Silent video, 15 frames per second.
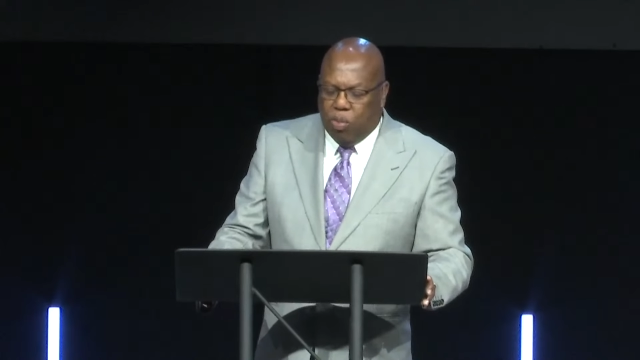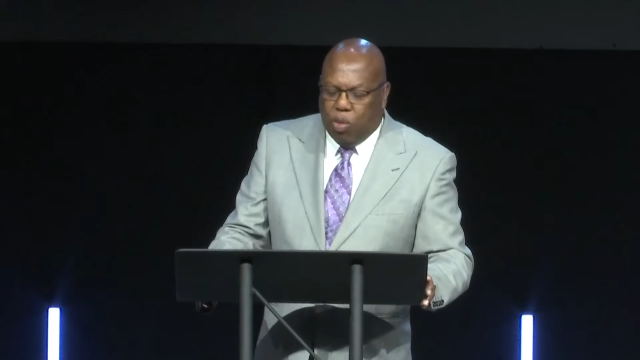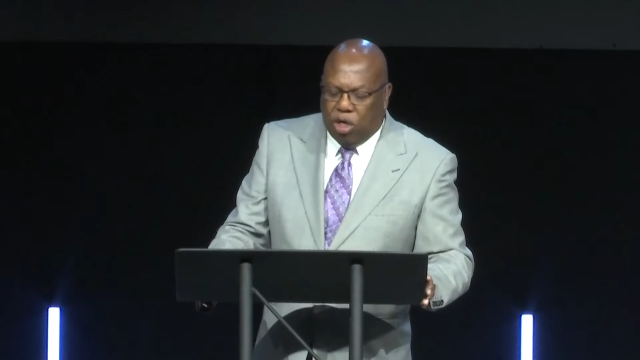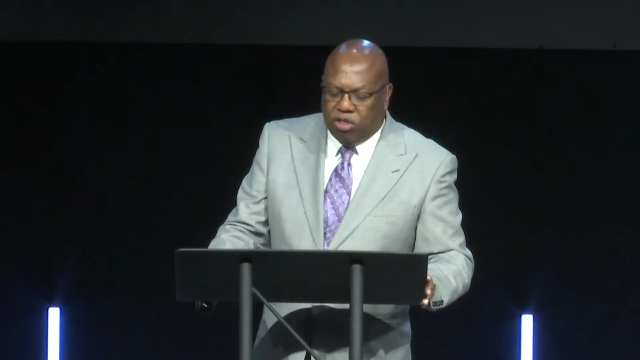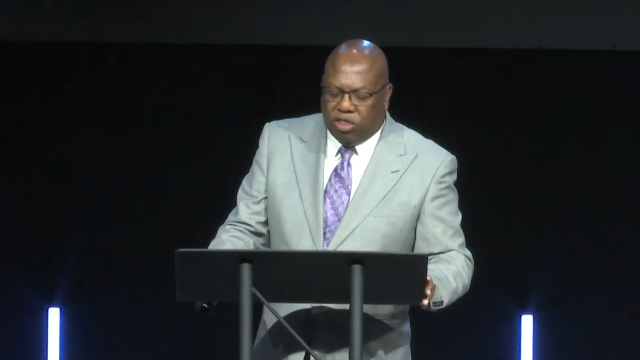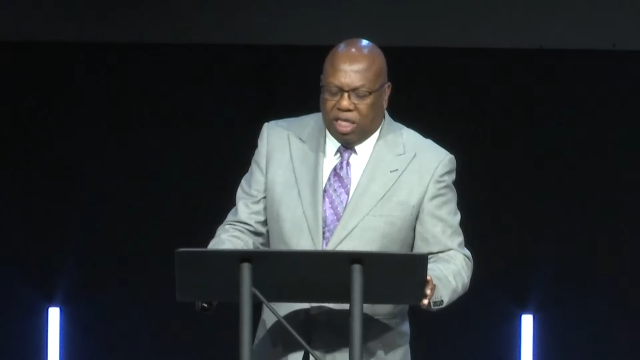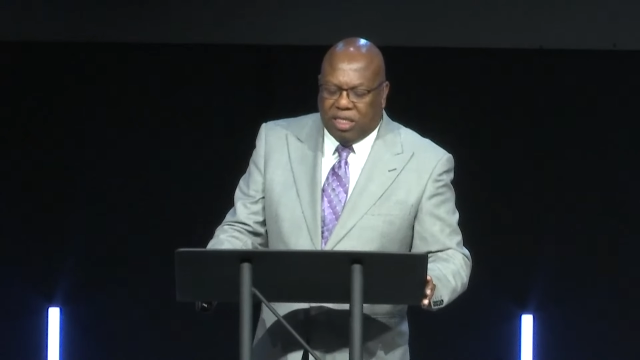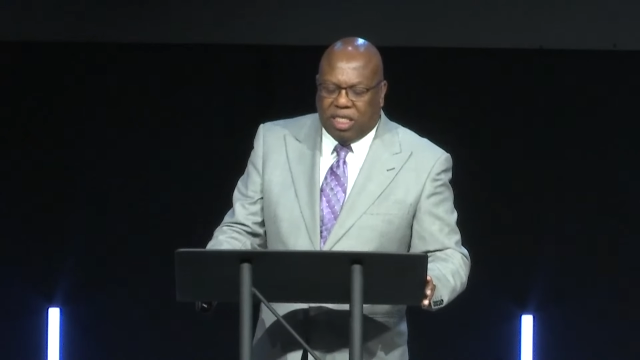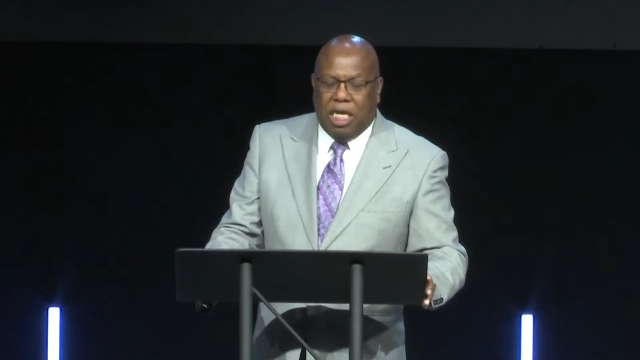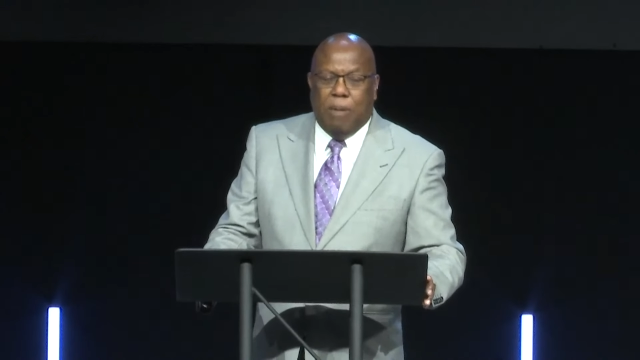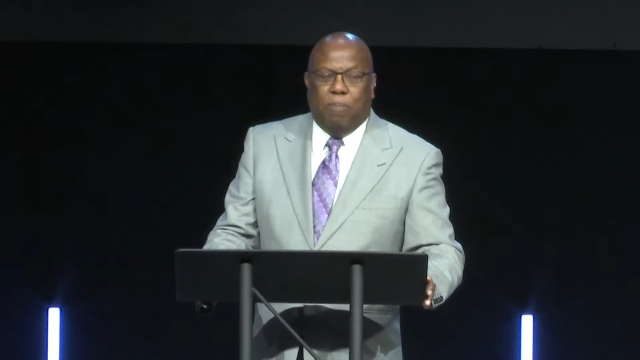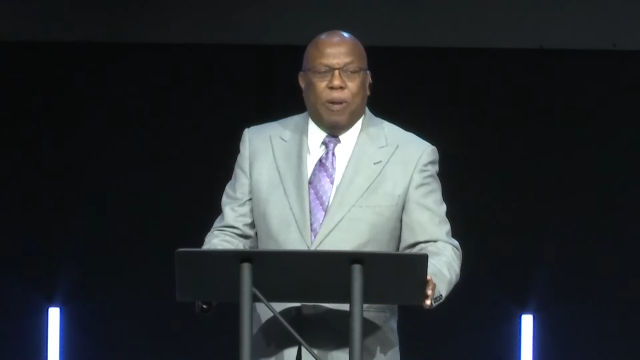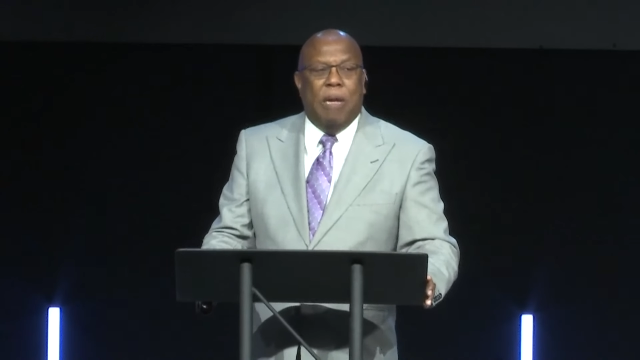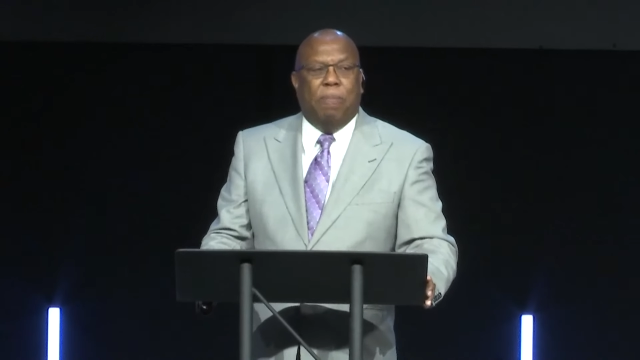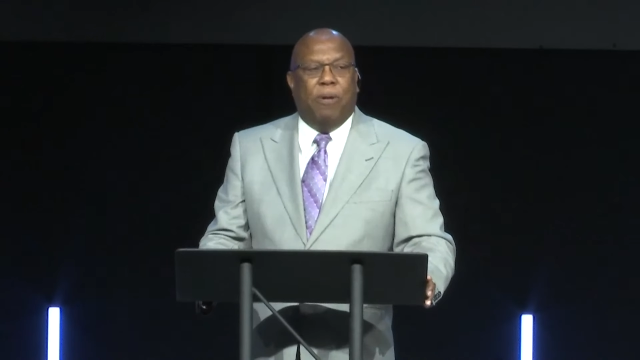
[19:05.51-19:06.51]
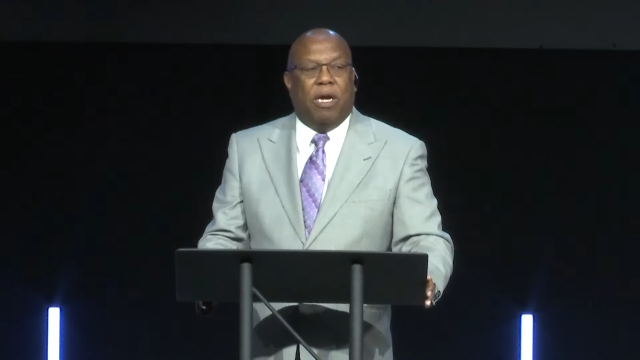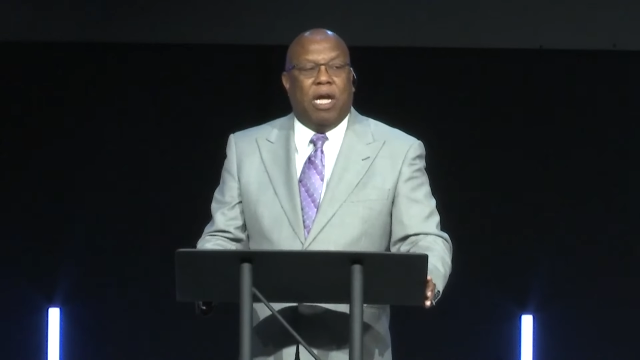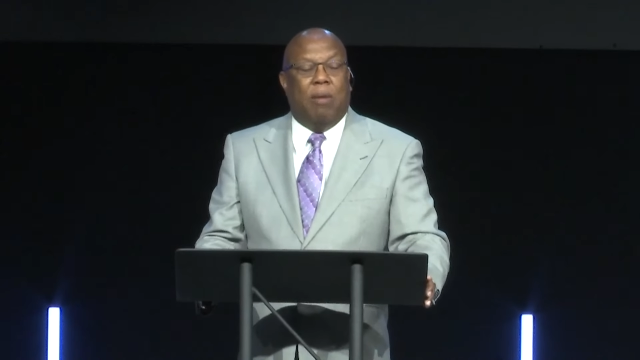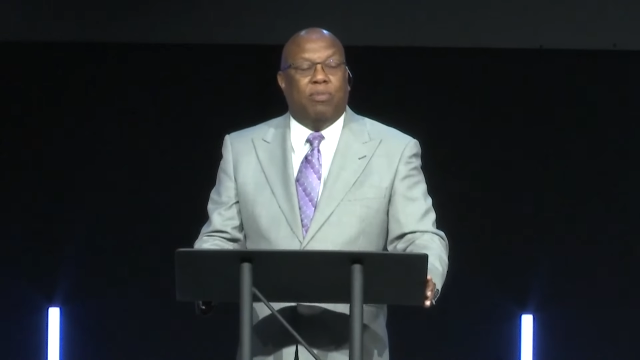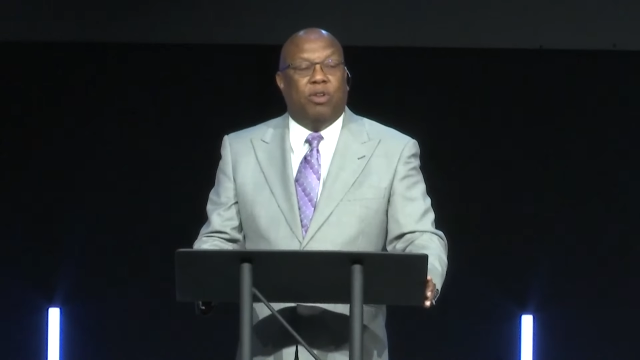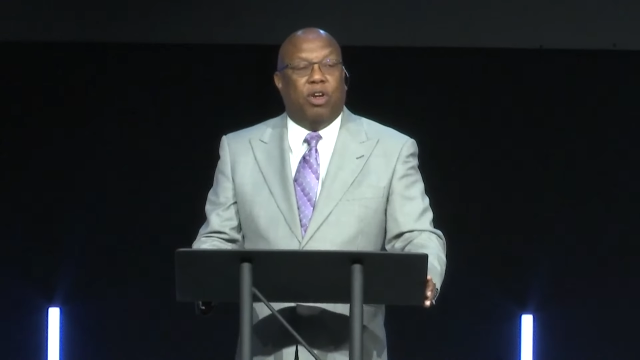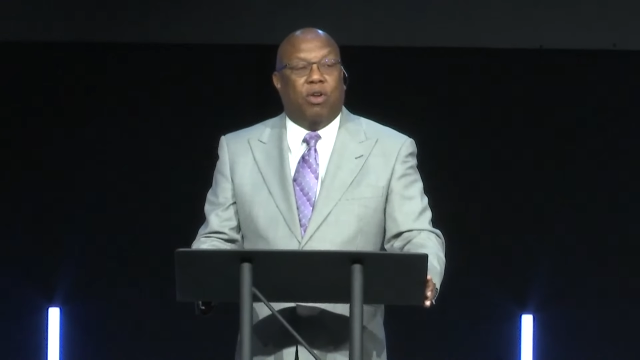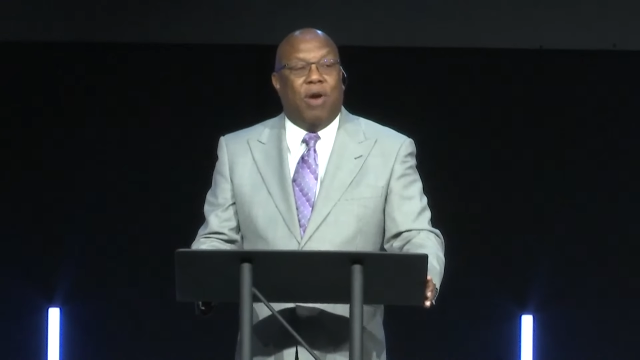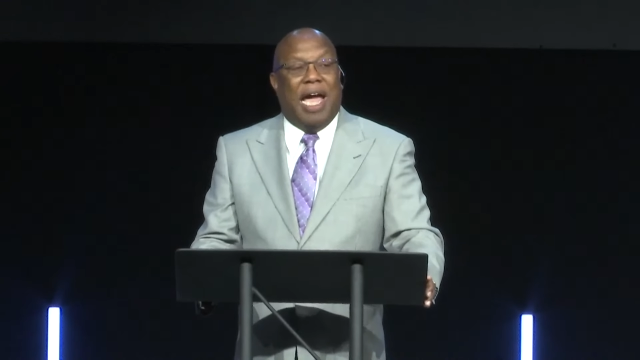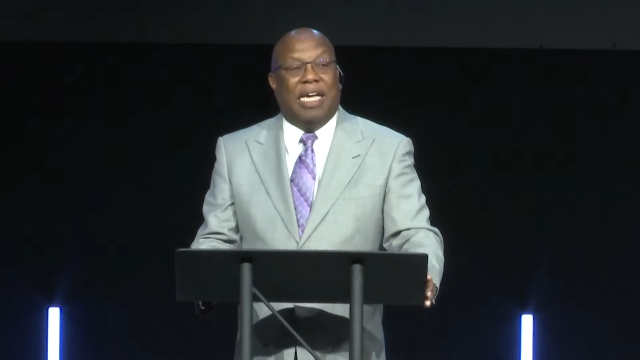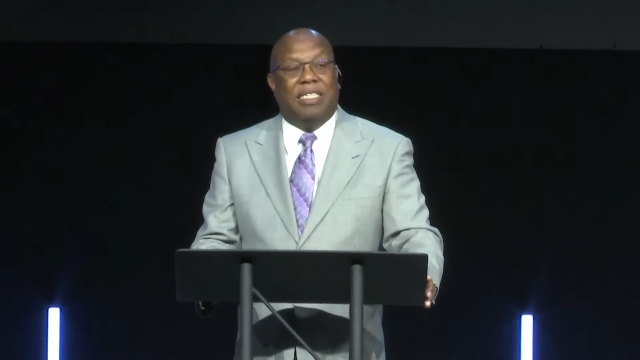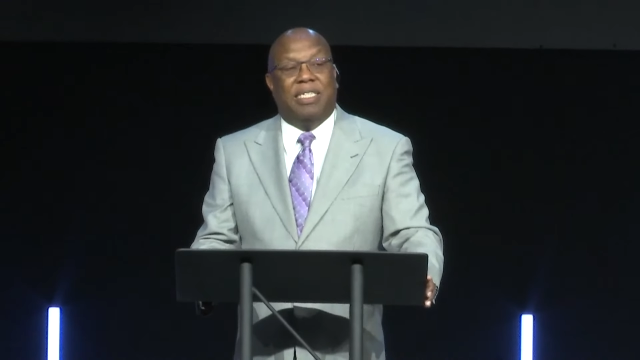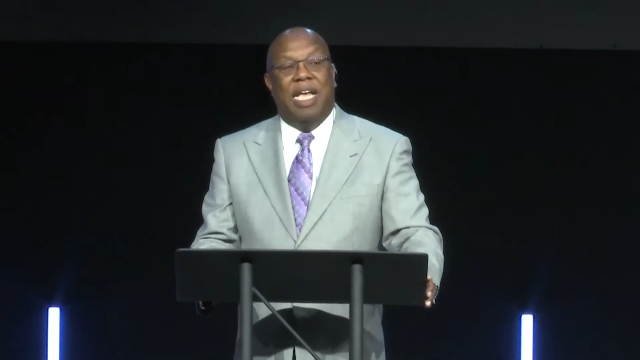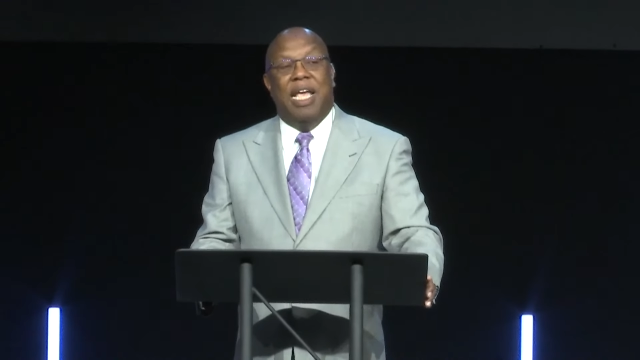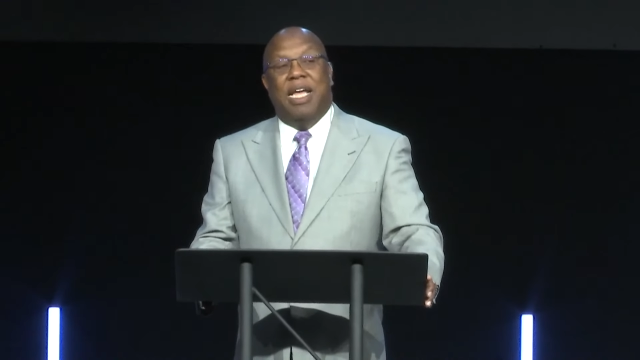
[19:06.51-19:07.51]
wants to see people come to
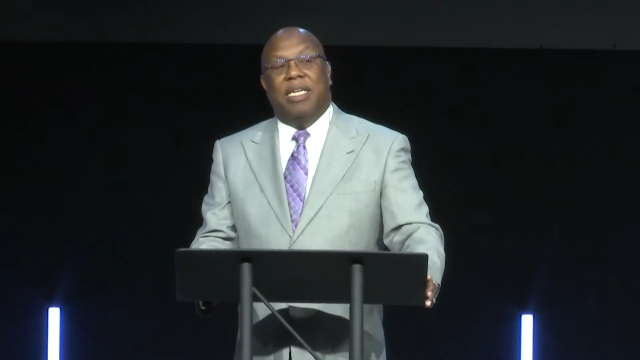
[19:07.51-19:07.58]
Christ.